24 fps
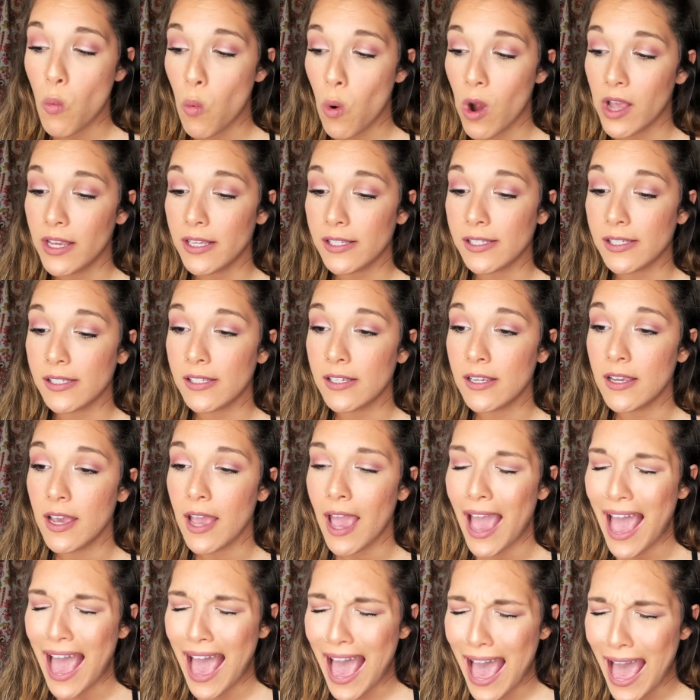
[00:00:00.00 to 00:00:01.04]
was
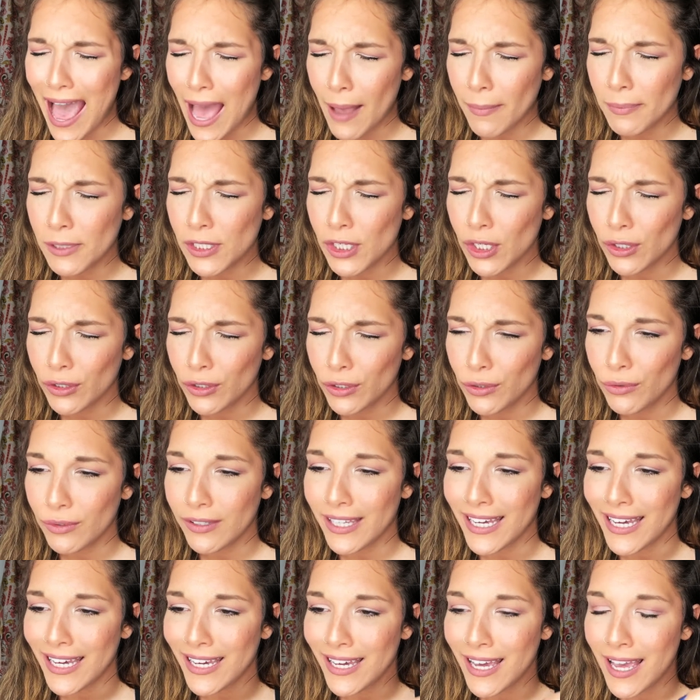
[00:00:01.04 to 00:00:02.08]

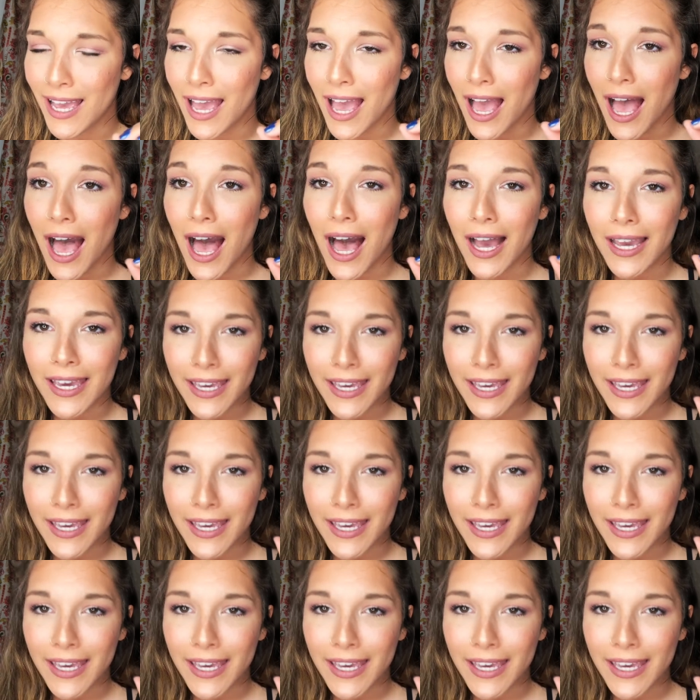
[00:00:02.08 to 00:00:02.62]
absolutely a